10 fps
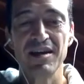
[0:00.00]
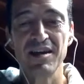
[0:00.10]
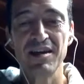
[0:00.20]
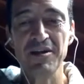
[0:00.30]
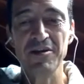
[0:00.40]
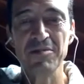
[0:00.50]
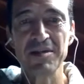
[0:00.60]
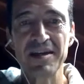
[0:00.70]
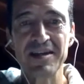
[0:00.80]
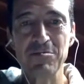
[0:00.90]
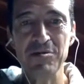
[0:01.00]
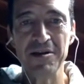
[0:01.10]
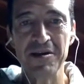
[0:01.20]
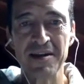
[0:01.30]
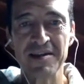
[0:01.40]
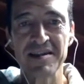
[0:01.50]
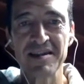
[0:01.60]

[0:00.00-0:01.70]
human experience,